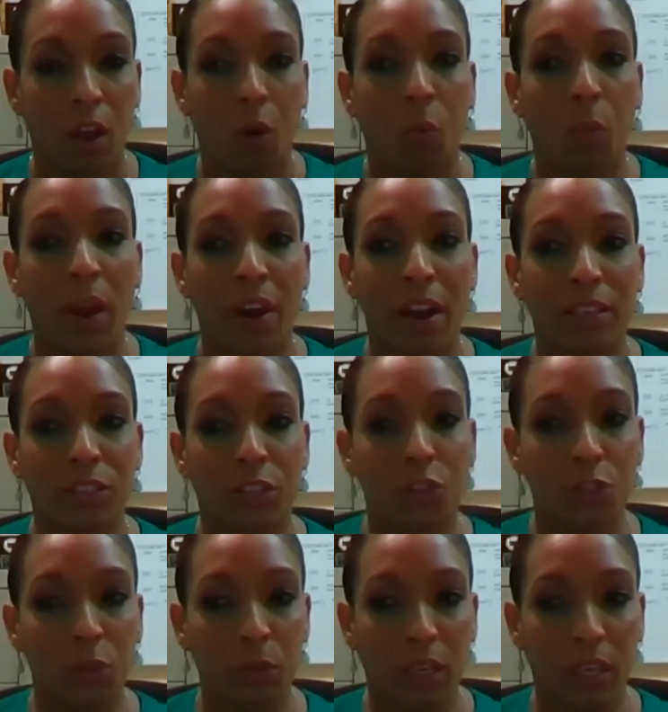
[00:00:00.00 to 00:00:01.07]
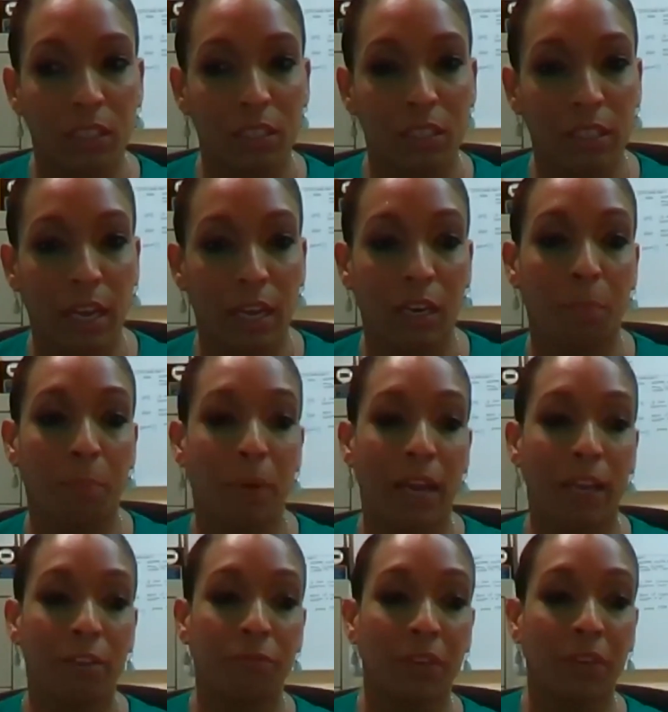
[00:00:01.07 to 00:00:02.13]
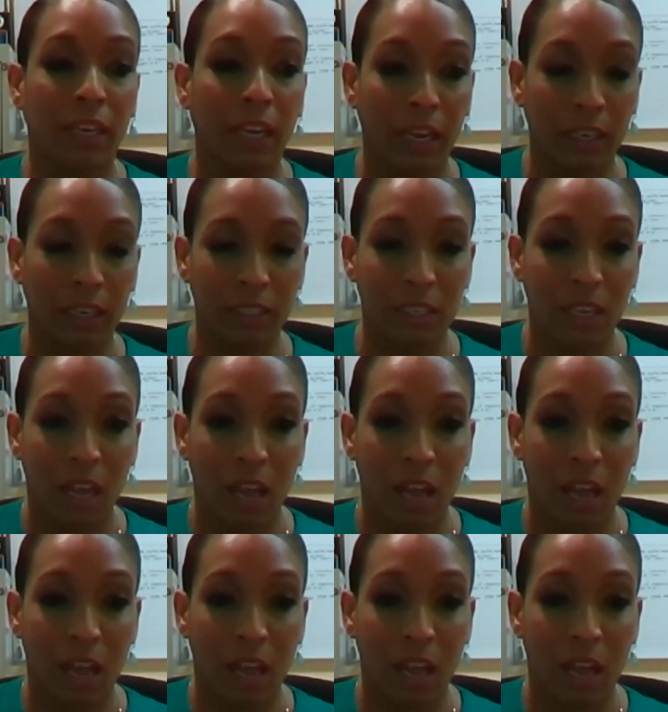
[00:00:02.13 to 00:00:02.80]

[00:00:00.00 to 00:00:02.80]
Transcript: whereas a student can apply for GATE,